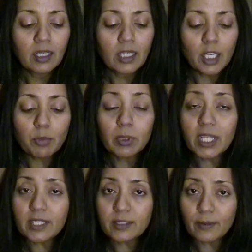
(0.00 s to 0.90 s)
He
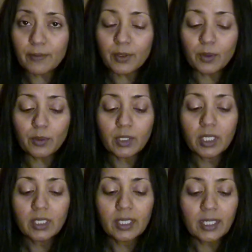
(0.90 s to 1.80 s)
placed the food
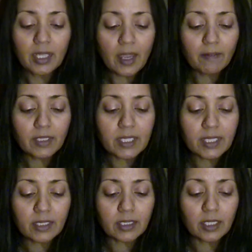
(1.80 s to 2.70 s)
in every
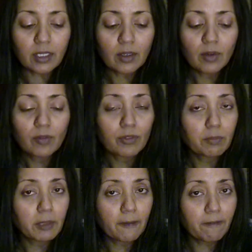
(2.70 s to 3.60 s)
city
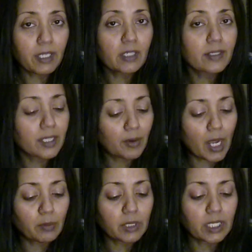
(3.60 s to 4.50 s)
from the fields
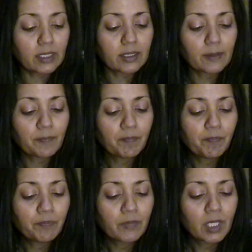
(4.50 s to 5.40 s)
around it.
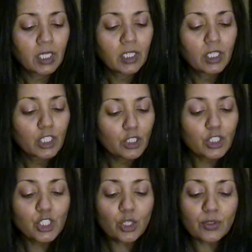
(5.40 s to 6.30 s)
So
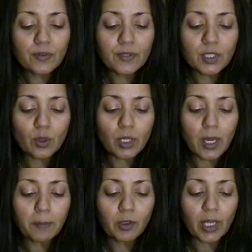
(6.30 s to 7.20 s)
Joseph stored
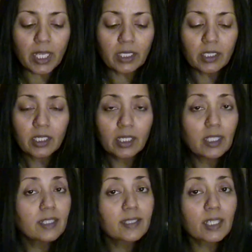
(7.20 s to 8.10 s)
up grain
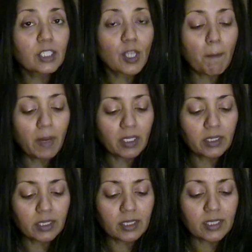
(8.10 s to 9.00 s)
in such
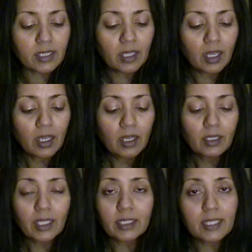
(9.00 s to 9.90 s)
abundance,
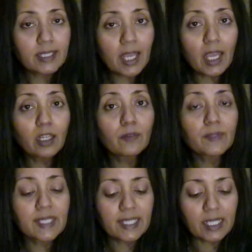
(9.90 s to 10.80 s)
like the sand of
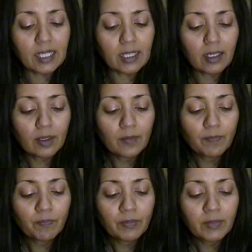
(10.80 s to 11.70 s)
the sea,
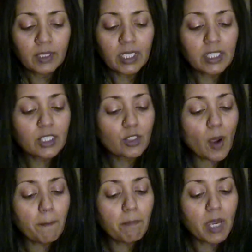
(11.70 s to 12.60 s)
that he
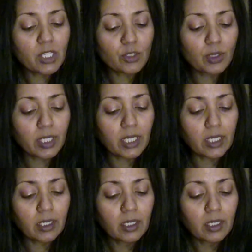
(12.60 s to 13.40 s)
stopped measuring it